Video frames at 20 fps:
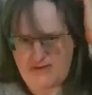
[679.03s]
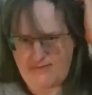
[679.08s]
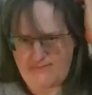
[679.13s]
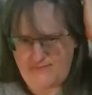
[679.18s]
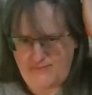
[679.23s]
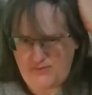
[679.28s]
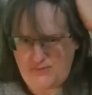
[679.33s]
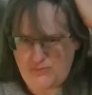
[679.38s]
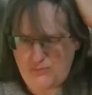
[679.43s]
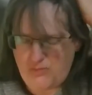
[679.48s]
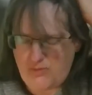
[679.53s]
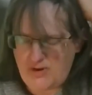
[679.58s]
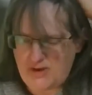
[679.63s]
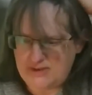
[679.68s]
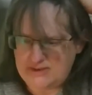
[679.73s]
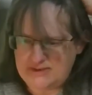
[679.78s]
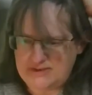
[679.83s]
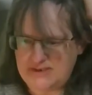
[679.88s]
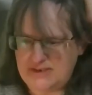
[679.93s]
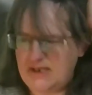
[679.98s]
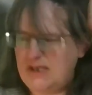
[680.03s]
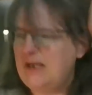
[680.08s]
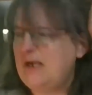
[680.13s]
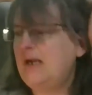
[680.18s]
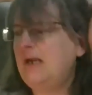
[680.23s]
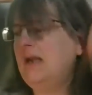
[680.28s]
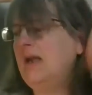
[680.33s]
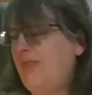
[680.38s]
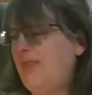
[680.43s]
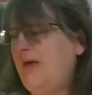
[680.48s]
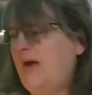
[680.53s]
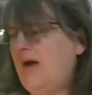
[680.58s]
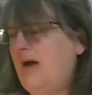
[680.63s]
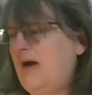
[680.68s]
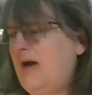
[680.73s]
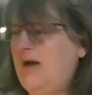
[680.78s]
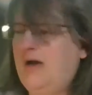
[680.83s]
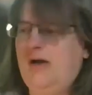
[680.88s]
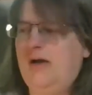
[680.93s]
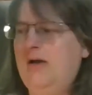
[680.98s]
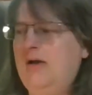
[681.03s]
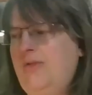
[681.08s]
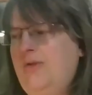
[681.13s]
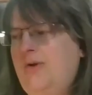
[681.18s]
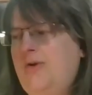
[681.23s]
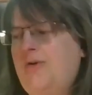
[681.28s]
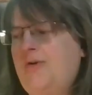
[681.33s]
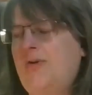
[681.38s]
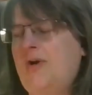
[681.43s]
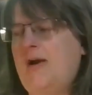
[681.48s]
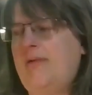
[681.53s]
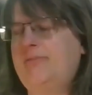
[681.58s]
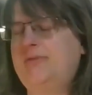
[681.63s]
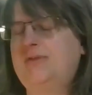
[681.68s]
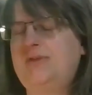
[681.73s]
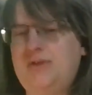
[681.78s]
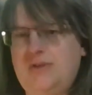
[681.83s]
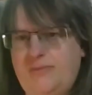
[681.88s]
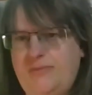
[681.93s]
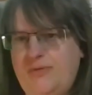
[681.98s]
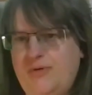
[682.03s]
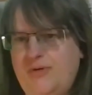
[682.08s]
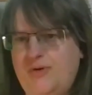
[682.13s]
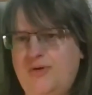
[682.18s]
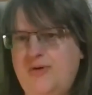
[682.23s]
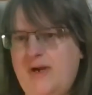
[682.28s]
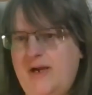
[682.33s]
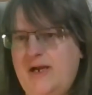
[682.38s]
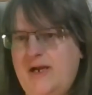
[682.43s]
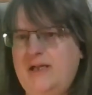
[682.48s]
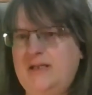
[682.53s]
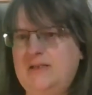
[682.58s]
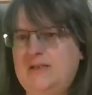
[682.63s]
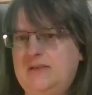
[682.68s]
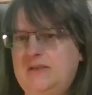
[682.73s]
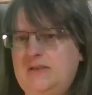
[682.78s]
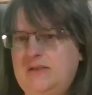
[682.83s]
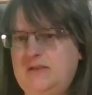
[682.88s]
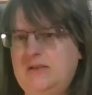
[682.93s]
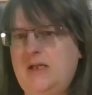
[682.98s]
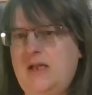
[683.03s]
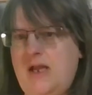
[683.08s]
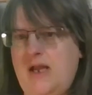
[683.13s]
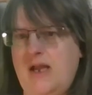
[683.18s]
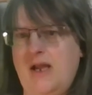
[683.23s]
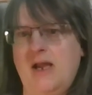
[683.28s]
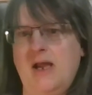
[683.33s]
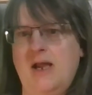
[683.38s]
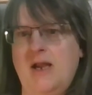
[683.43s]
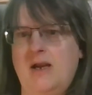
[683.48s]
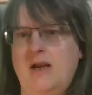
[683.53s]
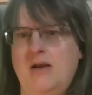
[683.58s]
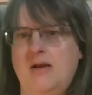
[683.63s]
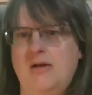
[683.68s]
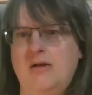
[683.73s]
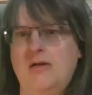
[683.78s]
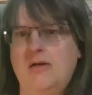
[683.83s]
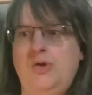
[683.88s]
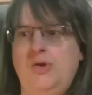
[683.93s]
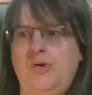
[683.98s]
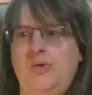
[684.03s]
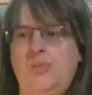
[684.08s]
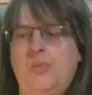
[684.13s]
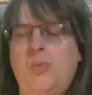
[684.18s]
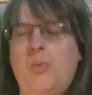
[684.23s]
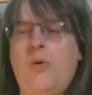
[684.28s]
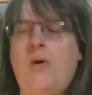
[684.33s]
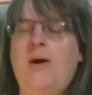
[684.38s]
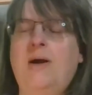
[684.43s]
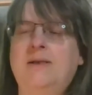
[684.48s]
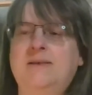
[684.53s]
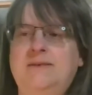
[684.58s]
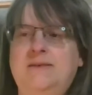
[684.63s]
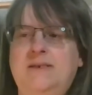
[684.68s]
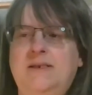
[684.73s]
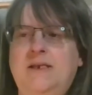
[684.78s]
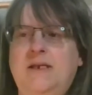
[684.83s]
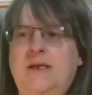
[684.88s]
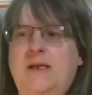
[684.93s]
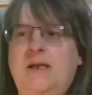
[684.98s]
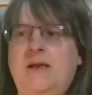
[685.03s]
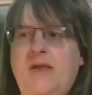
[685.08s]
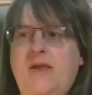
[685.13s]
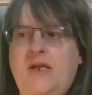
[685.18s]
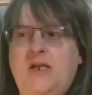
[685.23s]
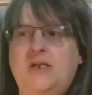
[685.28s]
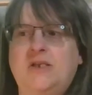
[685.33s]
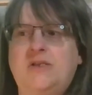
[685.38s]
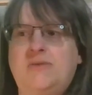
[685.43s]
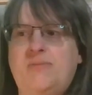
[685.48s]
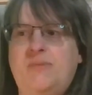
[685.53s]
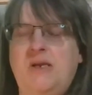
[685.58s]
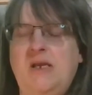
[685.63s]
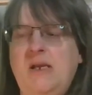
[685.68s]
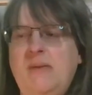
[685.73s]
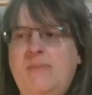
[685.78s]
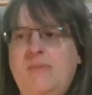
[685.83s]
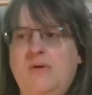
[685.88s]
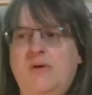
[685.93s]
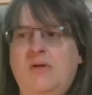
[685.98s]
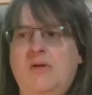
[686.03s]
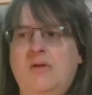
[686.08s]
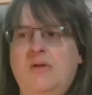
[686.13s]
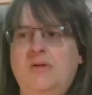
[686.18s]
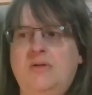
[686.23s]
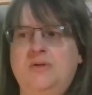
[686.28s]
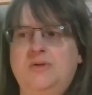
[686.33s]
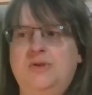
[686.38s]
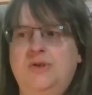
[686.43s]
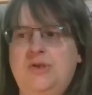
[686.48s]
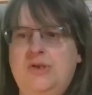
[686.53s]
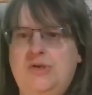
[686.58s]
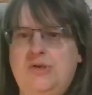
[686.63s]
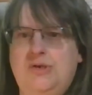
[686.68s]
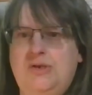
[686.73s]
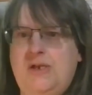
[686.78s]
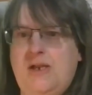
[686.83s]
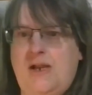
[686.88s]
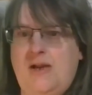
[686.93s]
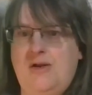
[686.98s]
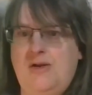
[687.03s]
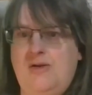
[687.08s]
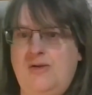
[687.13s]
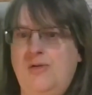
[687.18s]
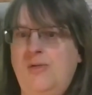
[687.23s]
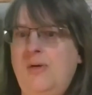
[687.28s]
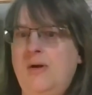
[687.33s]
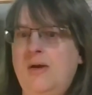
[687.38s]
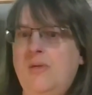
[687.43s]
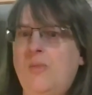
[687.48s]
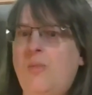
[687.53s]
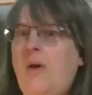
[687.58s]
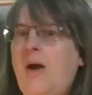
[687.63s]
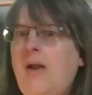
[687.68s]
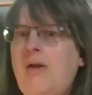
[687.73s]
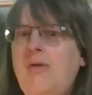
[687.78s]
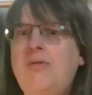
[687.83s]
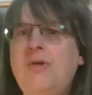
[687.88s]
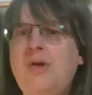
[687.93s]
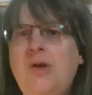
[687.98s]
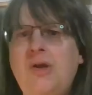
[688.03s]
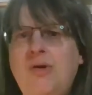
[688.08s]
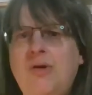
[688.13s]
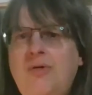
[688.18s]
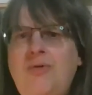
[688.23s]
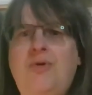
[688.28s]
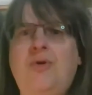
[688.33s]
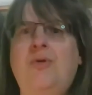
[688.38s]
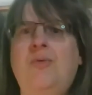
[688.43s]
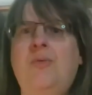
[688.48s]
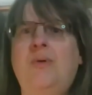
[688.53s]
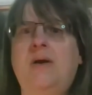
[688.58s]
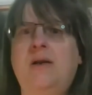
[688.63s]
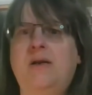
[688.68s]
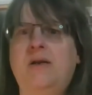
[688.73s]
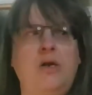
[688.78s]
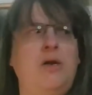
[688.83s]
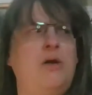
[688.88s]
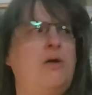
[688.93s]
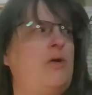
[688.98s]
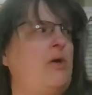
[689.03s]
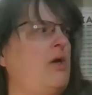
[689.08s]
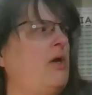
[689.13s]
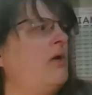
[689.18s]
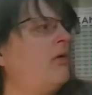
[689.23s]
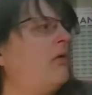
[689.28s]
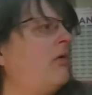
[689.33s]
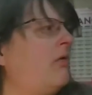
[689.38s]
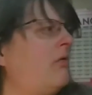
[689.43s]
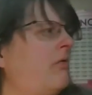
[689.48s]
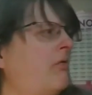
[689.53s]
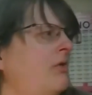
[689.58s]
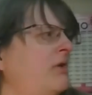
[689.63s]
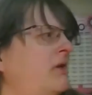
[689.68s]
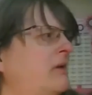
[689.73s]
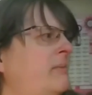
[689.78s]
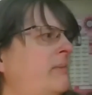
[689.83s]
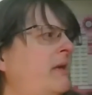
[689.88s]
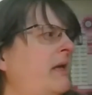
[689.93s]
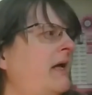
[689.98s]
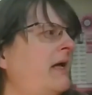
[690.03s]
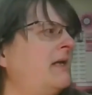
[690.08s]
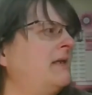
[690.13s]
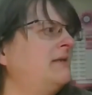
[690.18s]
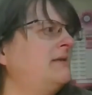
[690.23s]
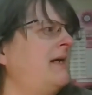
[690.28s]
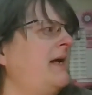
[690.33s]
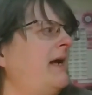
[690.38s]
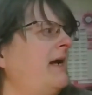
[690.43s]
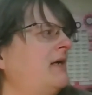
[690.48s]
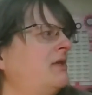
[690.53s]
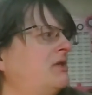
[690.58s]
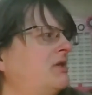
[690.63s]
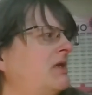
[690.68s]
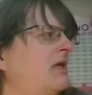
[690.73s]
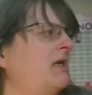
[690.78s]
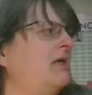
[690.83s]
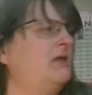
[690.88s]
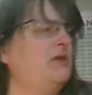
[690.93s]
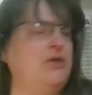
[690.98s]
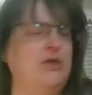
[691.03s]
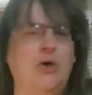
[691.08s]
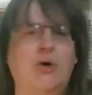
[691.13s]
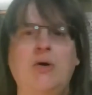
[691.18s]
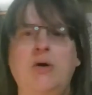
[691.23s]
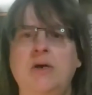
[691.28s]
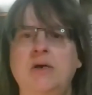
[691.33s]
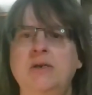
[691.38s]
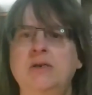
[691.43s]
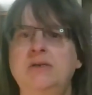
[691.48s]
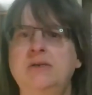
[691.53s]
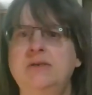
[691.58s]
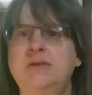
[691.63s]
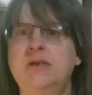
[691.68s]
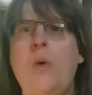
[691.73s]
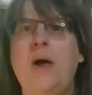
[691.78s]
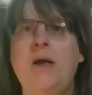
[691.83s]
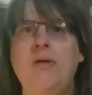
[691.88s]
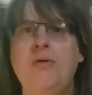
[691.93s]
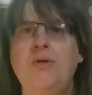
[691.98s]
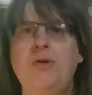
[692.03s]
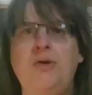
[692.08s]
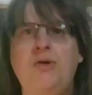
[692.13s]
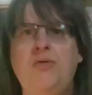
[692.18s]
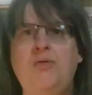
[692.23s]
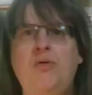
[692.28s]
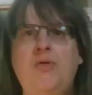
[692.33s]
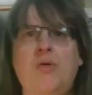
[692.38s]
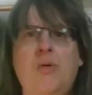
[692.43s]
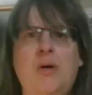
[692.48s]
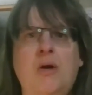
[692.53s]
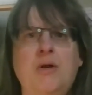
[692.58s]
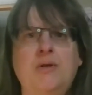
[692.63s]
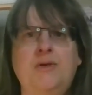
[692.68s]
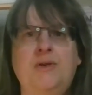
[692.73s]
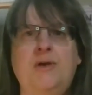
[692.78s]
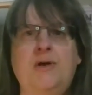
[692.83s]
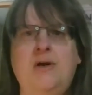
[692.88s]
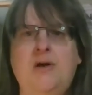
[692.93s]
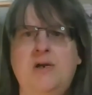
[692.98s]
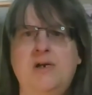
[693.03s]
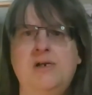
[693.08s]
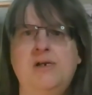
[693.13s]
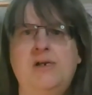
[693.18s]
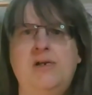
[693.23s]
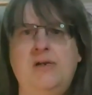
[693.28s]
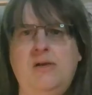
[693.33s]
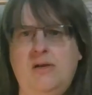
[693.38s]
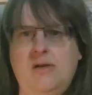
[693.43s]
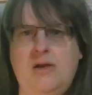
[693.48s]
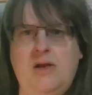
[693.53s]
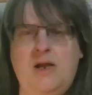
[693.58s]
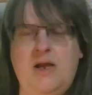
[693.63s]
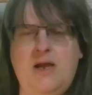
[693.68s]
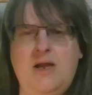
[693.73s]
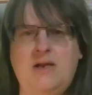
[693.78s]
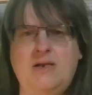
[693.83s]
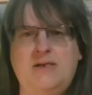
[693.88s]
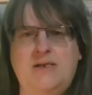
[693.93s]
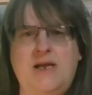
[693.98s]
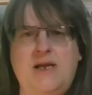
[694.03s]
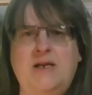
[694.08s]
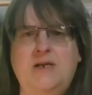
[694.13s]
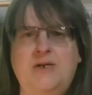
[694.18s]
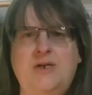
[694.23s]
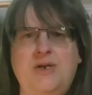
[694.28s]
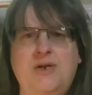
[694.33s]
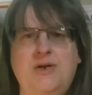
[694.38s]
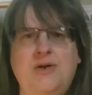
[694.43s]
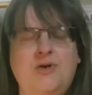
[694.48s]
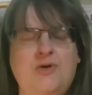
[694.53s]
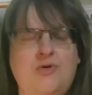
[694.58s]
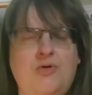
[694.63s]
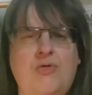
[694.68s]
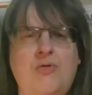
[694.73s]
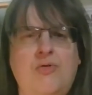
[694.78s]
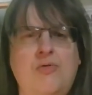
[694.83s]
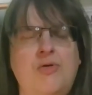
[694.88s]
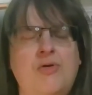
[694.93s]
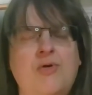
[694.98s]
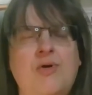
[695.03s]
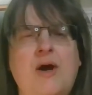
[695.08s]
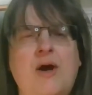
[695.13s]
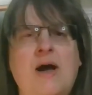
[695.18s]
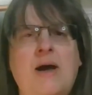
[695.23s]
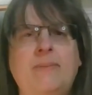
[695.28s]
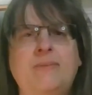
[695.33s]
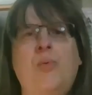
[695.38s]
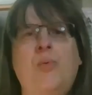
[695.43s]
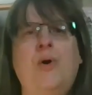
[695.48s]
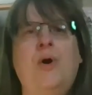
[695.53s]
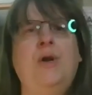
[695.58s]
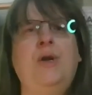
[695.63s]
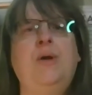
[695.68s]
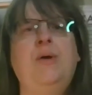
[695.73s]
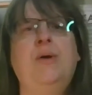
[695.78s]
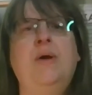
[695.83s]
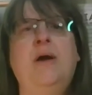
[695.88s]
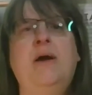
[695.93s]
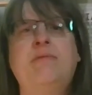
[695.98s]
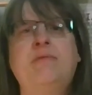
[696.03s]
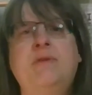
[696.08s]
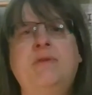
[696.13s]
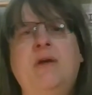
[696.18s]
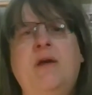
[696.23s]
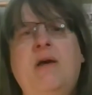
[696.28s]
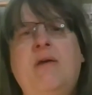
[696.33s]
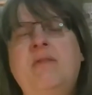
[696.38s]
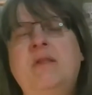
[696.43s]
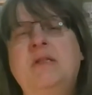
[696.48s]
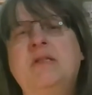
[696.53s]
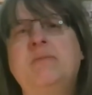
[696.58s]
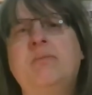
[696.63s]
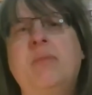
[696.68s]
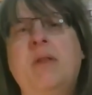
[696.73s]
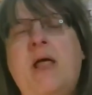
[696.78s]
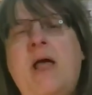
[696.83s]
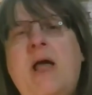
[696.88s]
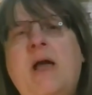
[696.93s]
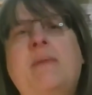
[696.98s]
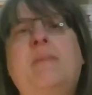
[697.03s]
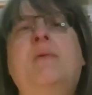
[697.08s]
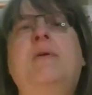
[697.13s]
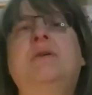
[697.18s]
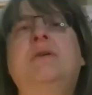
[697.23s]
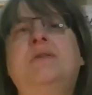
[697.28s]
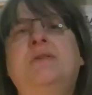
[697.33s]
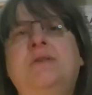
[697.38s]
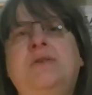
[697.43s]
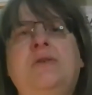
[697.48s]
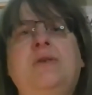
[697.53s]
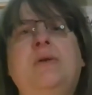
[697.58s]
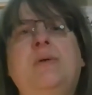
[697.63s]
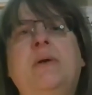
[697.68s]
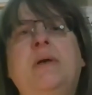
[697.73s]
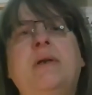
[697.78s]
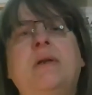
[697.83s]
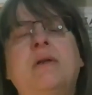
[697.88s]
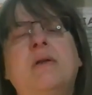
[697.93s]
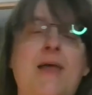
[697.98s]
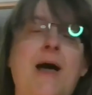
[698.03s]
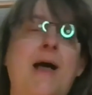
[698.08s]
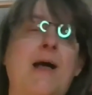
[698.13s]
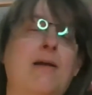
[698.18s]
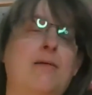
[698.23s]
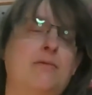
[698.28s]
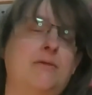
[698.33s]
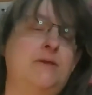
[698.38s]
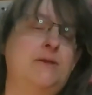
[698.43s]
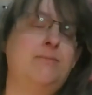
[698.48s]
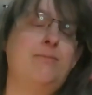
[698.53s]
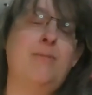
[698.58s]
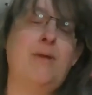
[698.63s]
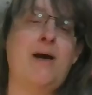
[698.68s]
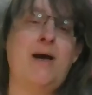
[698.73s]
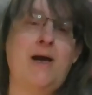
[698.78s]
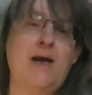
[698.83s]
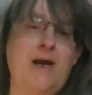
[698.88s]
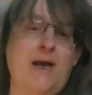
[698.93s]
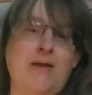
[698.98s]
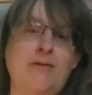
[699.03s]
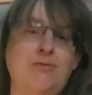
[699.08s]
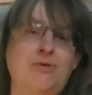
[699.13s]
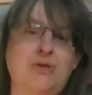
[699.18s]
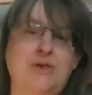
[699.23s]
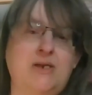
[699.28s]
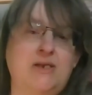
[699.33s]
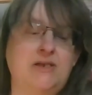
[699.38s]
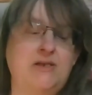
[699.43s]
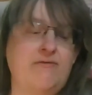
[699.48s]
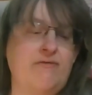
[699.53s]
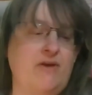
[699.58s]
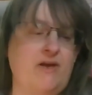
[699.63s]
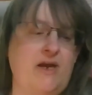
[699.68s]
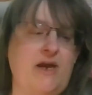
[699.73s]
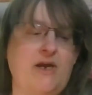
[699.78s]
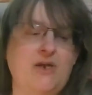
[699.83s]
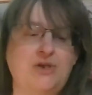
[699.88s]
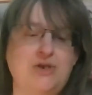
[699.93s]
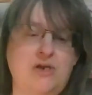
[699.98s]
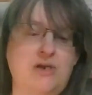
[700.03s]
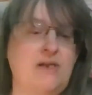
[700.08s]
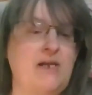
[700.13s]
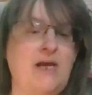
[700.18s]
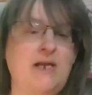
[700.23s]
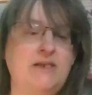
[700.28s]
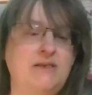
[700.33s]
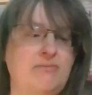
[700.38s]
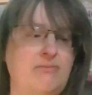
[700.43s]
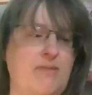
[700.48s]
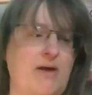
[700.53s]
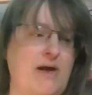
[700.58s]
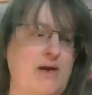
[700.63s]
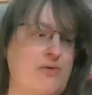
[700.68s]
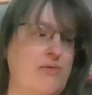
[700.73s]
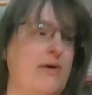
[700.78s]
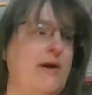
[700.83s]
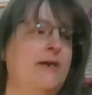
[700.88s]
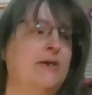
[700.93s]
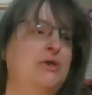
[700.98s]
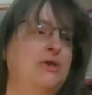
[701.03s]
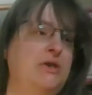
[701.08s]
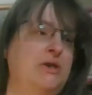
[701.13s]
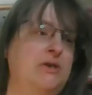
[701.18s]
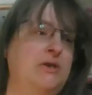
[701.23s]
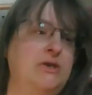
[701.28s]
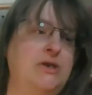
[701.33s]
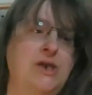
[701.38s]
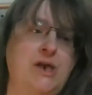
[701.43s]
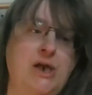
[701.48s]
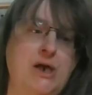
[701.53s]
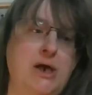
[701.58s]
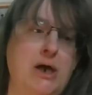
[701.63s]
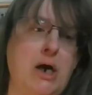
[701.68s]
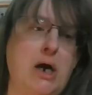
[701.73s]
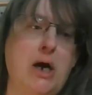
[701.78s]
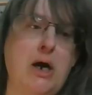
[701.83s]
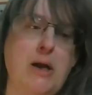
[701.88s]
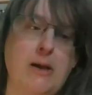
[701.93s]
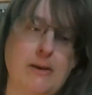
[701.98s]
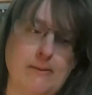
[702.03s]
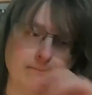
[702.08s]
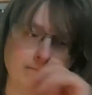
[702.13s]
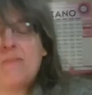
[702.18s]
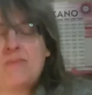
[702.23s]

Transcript: If you wanted the the crops to progress and you wanted these people to, to do it. Why don't you do it? You know, you own the plantation, it's yours. Why don't you go out there and and tend to your own crop. Why do you have to have this black person do it? That's my justification. That's my question to y'all.